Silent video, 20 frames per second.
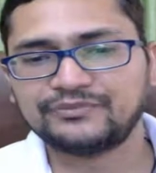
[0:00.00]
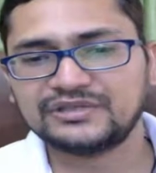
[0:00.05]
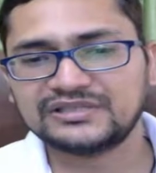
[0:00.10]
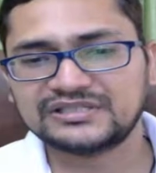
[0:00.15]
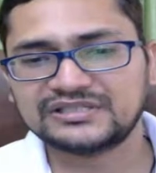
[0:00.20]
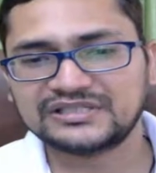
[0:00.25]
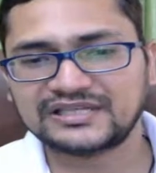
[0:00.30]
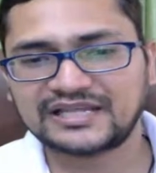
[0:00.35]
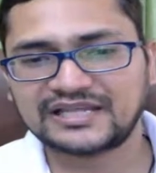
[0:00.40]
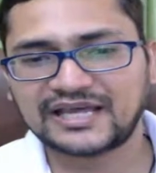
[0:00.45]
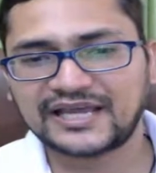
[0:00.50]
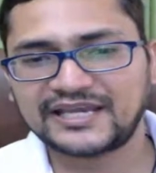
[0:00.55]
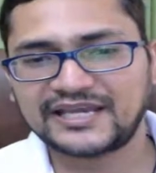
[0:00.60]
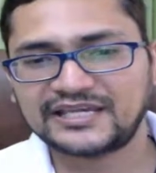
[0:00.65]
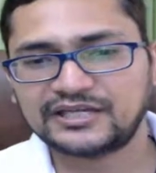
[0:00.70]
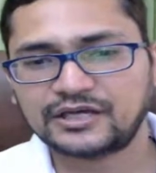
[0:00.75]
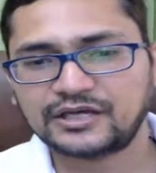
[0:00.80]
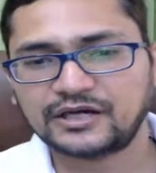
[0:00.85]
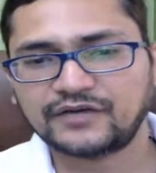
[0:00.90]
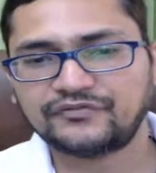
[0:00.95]
this
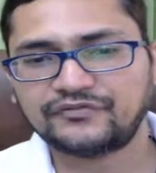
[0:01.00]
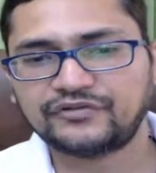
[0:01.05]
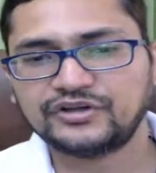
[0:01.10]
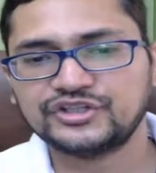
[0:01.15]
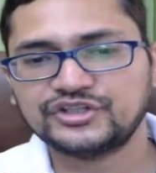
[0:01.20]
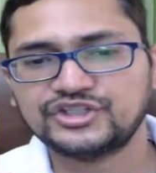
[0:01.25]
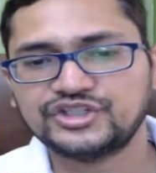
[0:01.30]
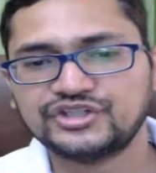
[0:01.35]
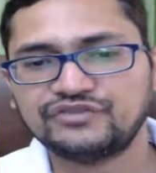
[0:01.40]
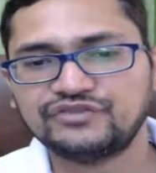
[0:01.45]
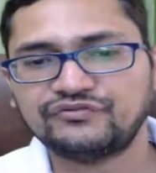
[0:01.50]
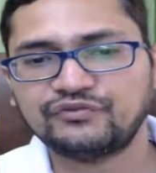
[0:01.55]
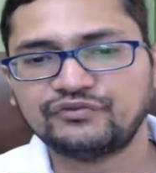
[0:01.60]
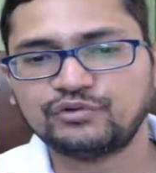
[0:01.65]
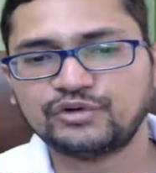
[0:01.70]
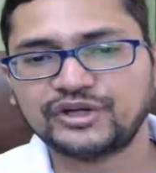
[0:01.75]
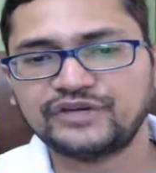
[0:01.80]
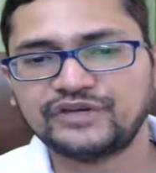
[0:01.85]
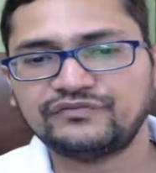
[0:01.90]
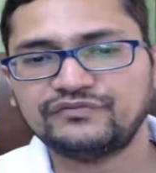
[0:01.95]
knight after
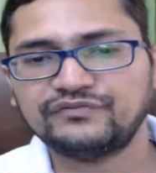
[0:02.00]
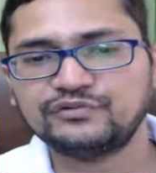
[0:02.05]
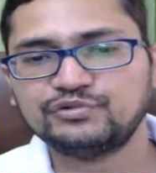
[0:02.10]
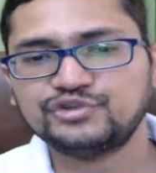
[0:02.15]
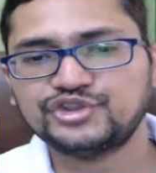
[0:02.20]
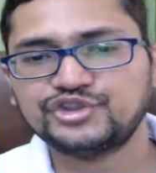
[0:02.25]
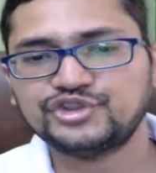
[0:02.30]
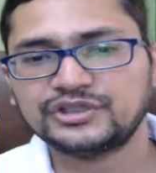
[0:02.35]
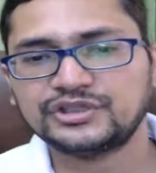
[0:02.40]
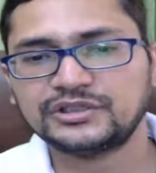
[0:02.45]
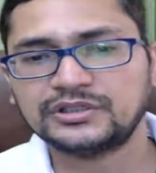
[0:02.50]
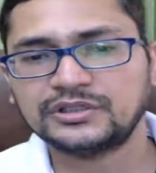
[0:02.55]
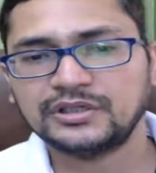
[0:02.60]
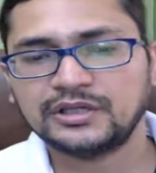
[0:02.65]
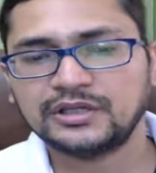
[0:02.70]
g4 in future